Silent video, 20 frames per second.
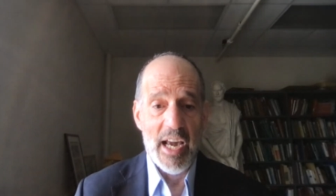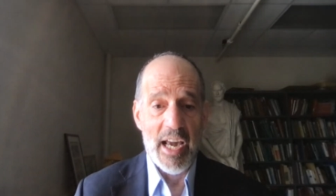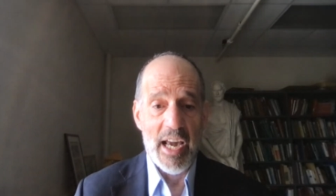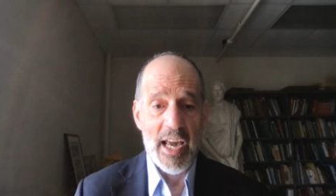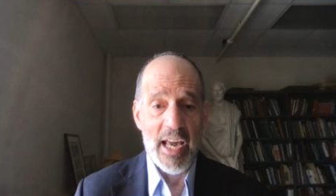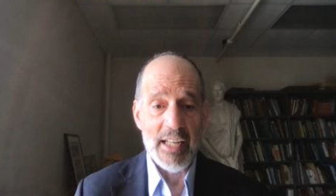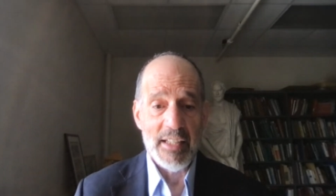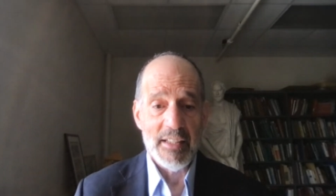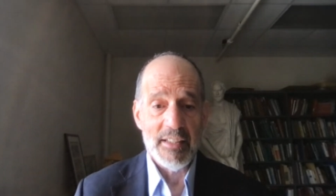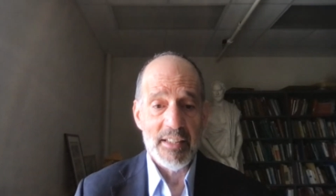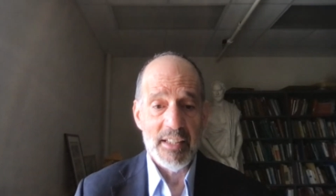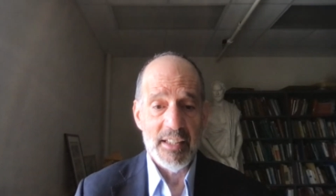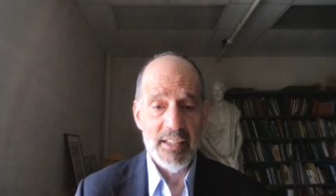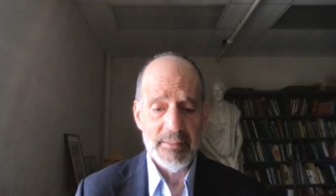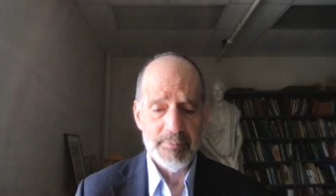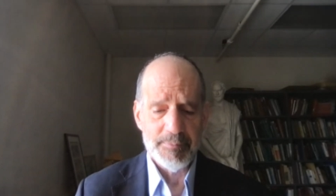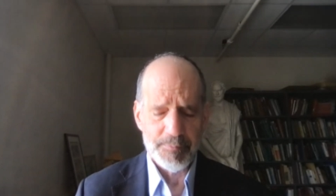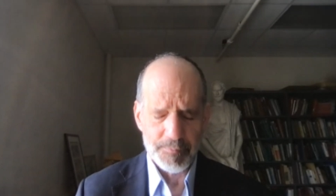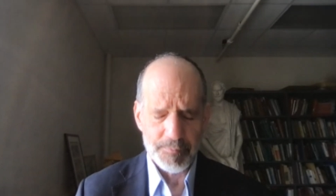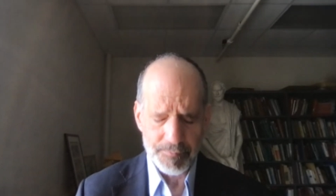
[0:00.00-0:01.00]
And
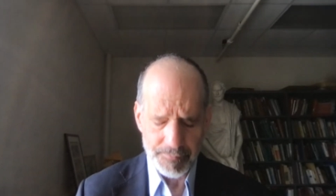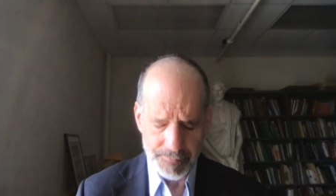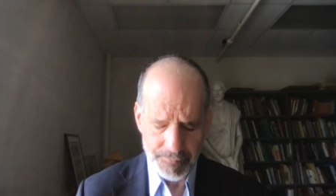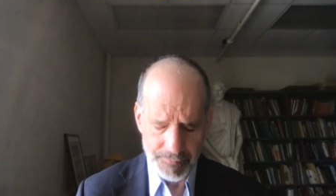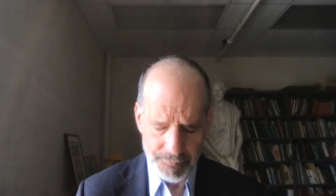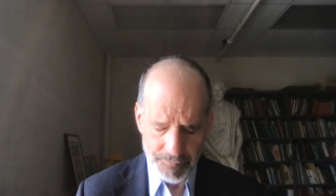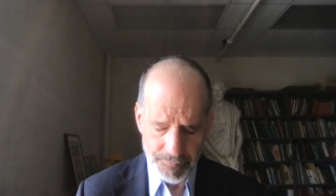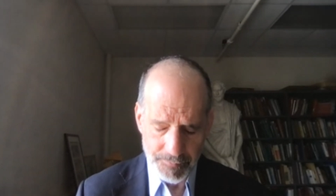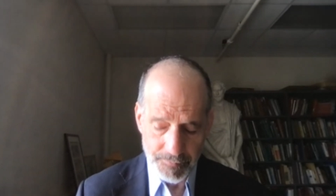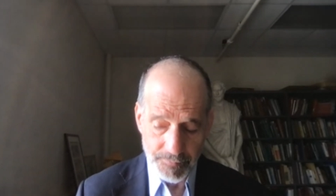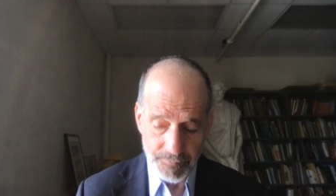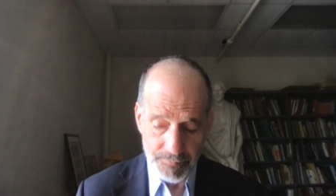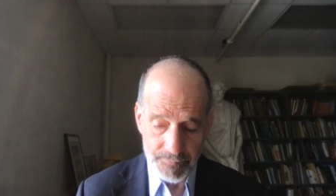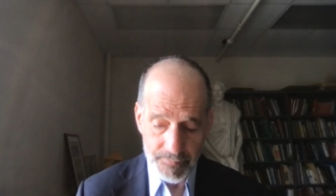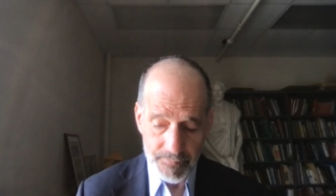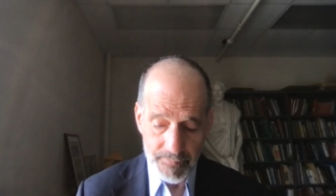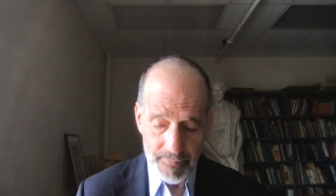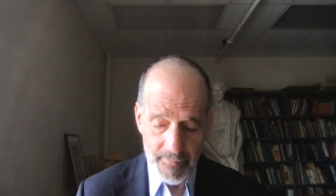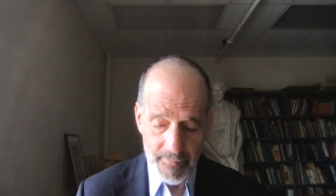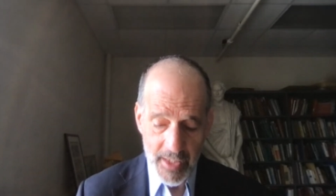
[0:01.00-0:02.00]

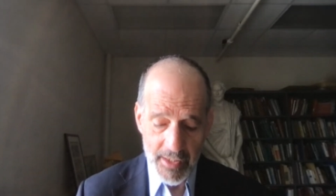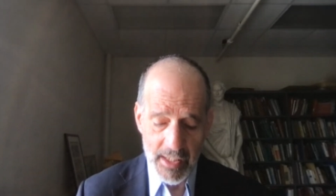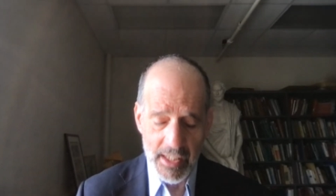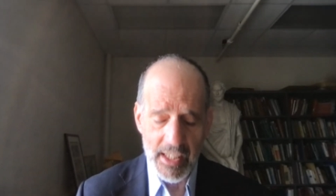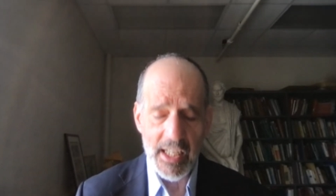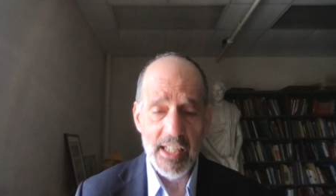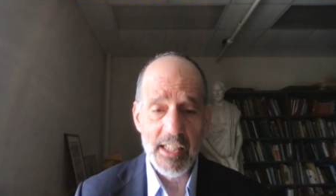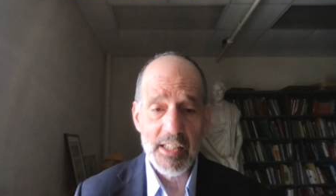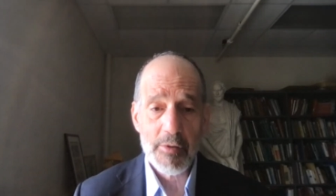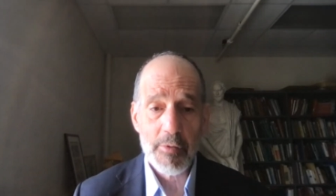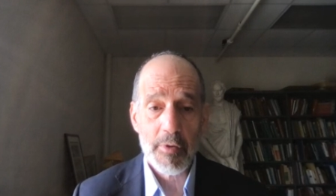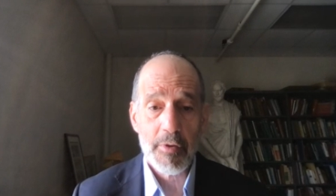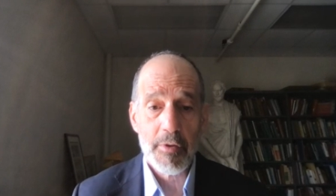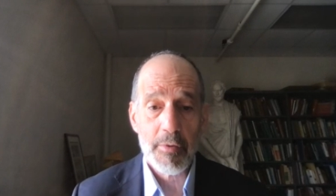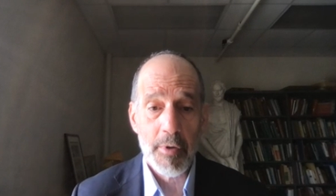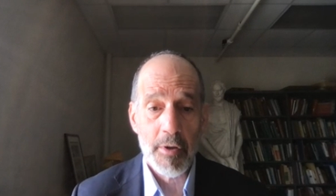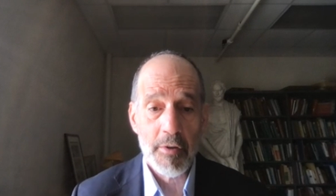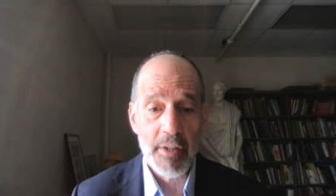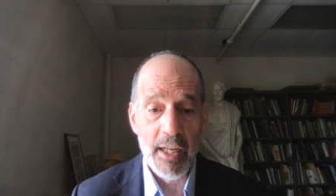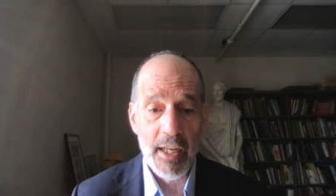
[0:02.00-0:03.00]
the kings were
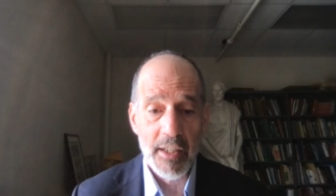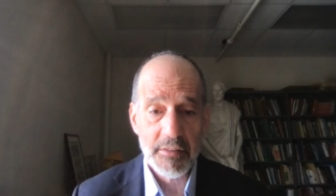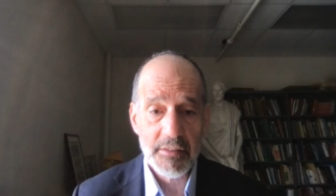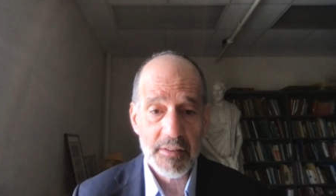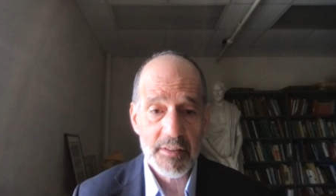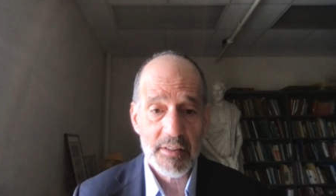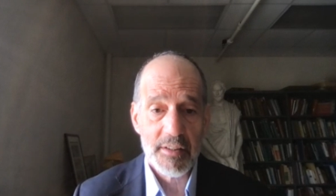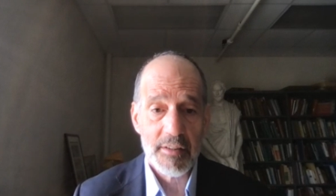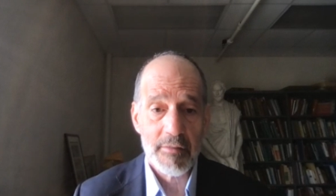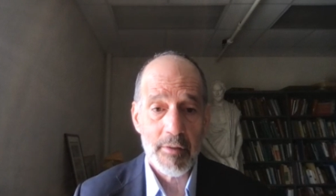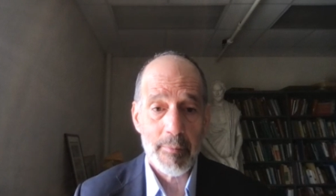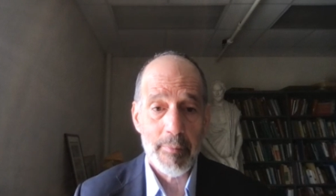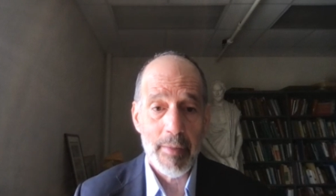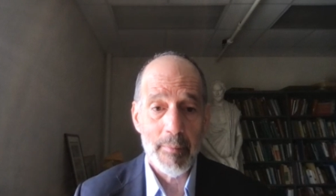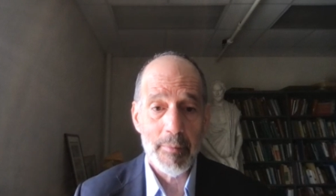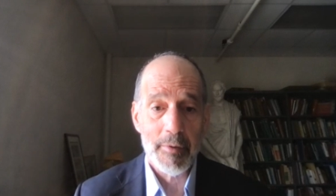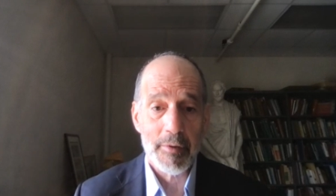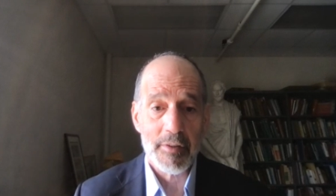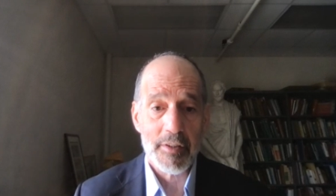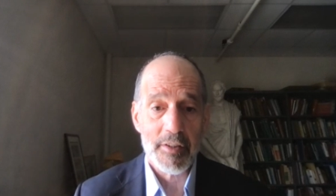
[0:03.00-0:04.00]
thrown out. The
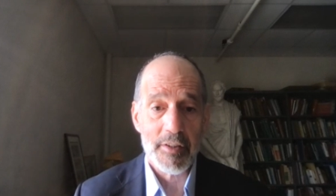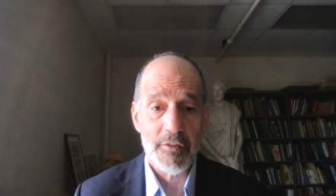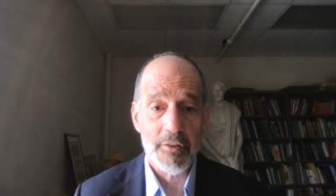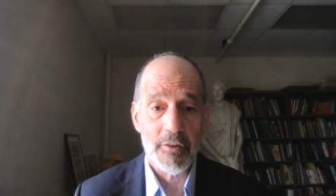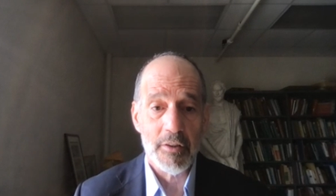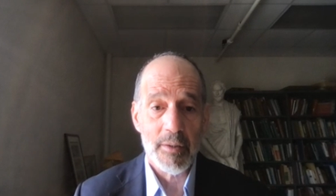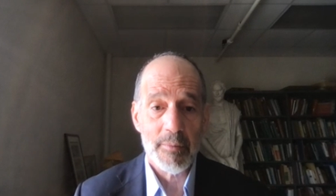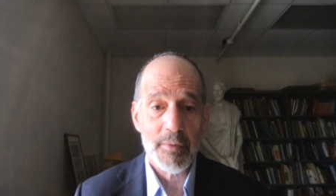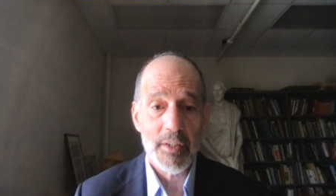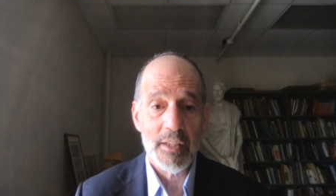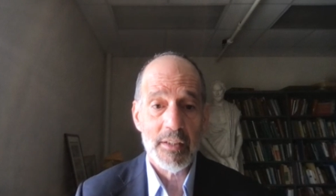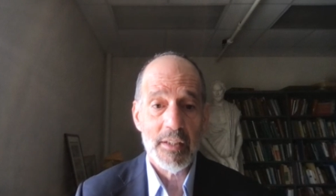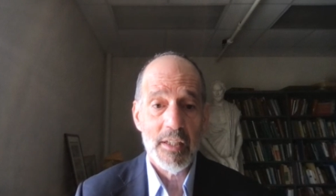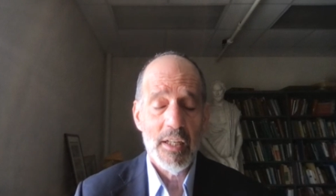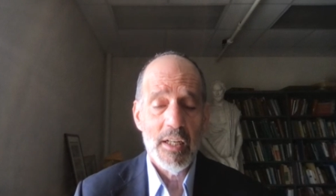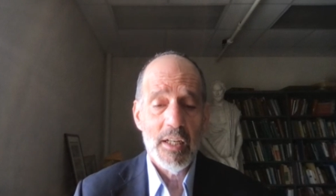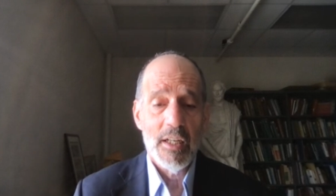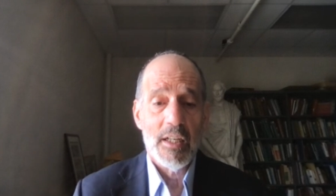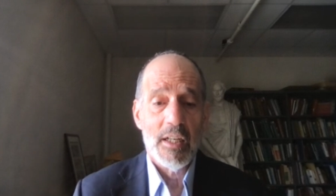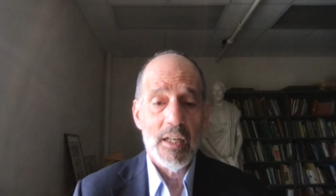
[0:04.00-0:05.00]
republic was formed.
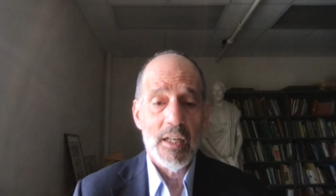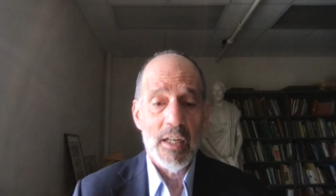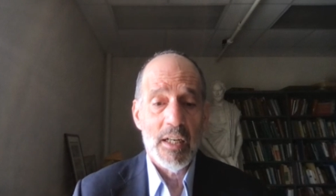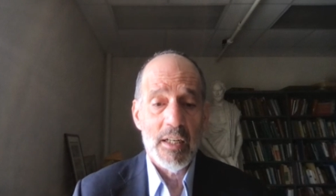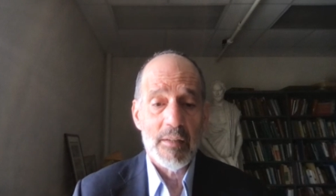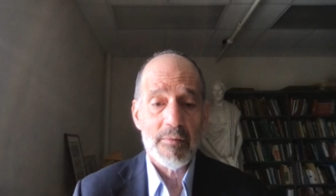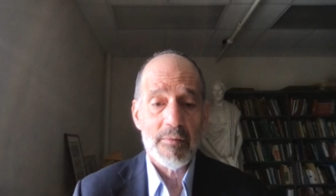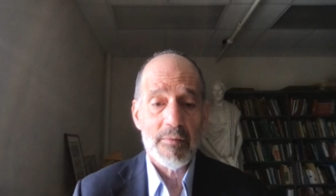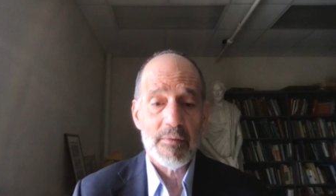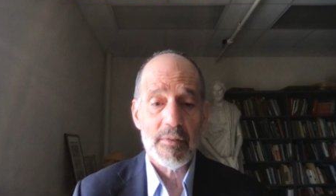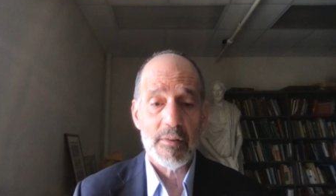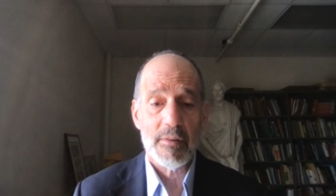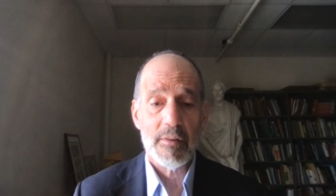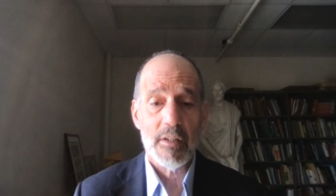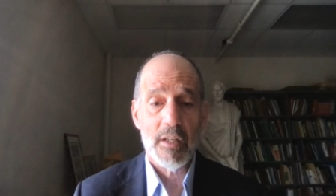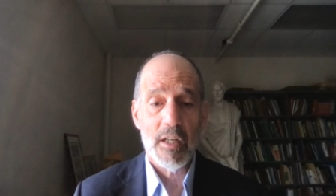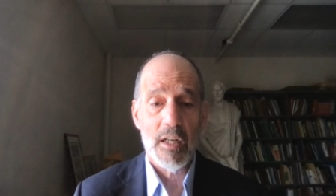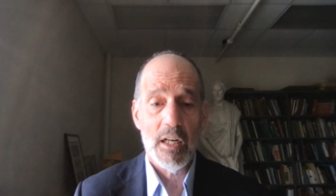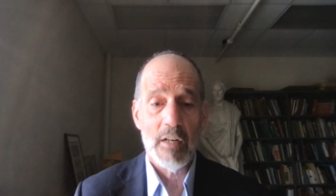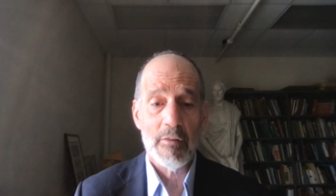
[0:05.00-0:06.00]
And a
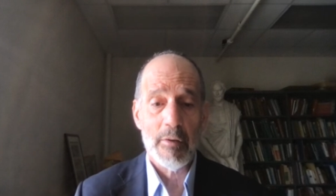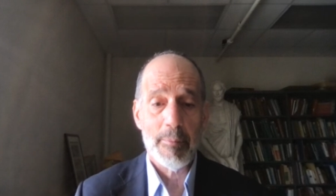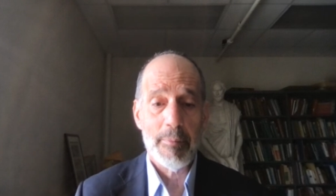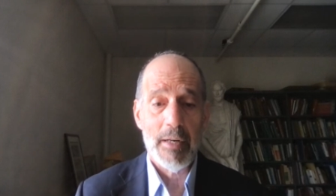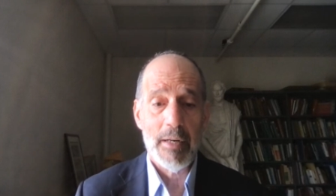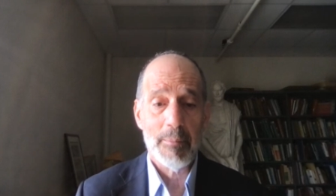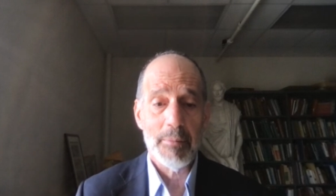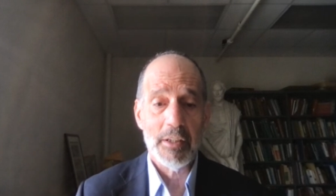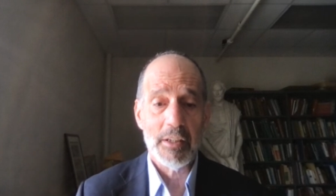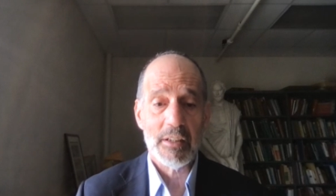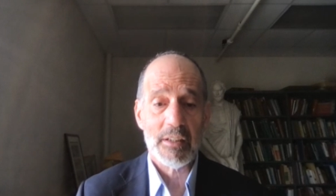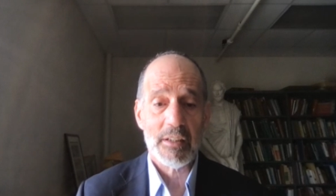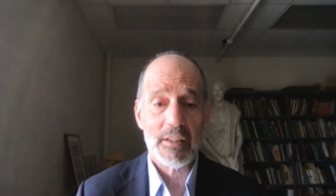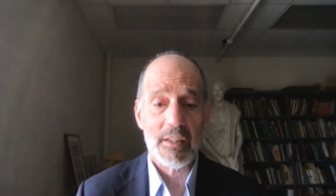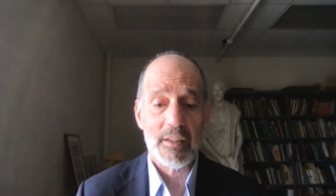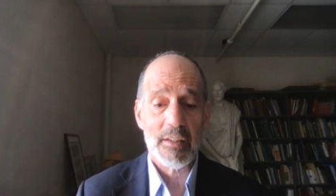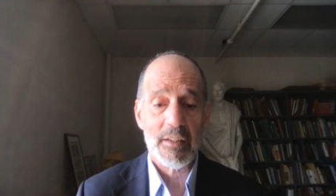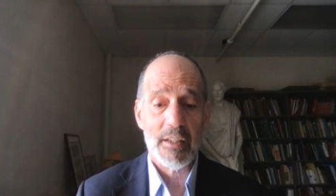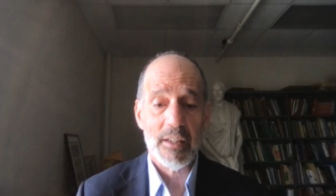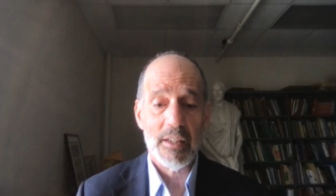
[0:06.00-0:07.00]

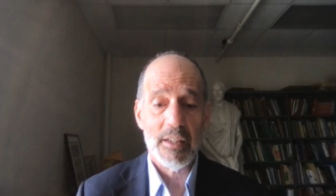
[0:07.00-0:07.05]
republic,